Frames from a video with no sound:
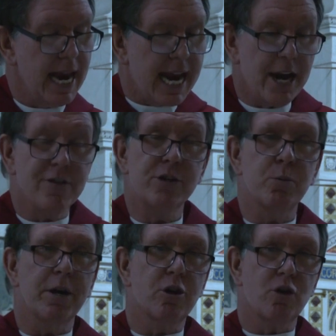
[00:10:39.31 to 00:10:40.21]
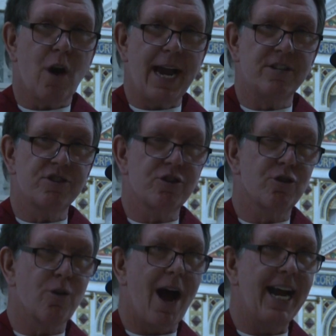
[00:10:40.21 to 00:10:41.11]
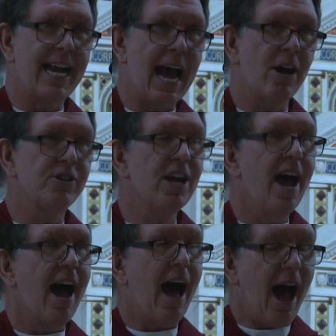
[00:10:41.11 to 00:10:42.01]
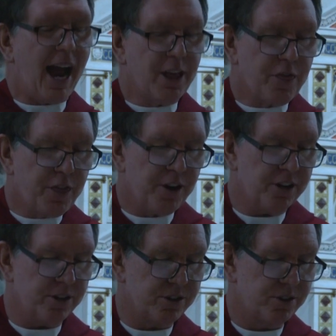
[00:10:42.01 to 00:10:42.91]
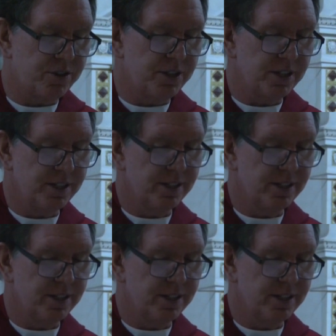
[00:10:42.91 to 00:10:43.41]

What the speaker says: Here is where Christ cried out, "I thirst,"